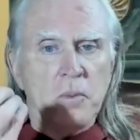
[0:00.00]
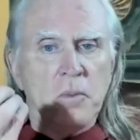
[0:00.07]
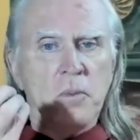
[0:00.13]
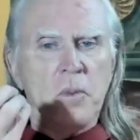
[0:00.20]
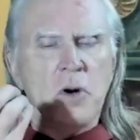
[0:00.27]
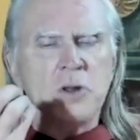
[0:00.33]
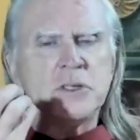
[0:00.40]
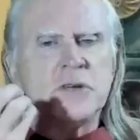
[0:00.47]

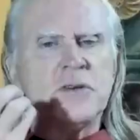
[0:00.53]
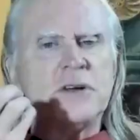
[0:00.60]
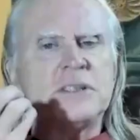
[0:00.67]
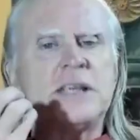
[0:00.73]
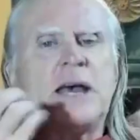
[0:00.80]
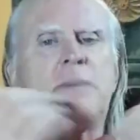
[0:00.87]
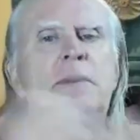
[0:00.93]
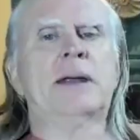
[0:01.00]
most of us
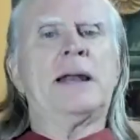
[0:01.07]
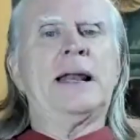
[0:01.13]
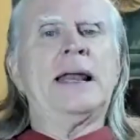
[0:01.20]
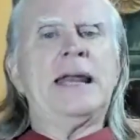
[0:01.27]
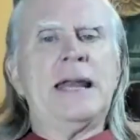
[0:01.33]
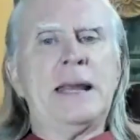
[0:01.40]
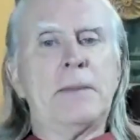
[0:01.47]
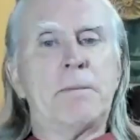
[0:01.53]
have been
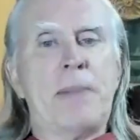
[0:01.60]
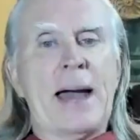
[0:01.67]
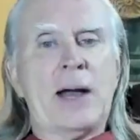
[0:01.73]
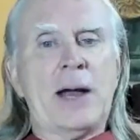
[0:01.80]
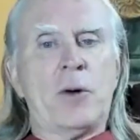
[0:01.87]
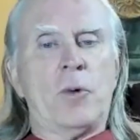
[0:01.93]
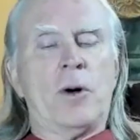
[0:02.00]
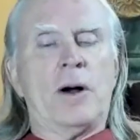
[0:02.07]
leaning
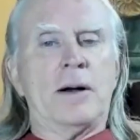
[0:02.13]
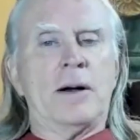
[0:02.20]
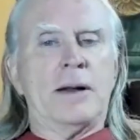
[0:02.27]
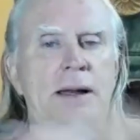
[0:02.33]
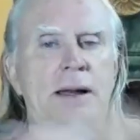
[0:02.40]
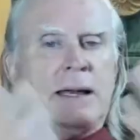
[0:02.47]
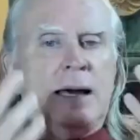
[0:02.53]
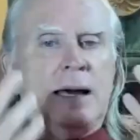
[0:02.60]
backward
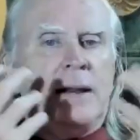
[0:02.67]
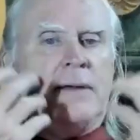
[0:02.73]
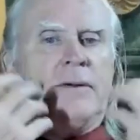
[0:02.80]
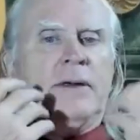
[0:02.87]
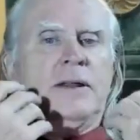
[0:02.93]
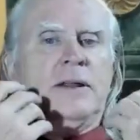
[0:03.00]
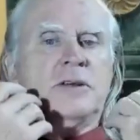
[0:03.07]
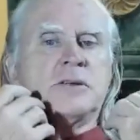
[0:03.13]
and kind of
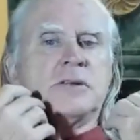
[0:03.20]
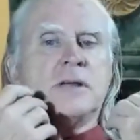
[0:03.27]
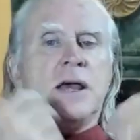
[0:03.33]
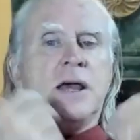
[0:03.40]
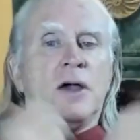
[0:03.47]
in this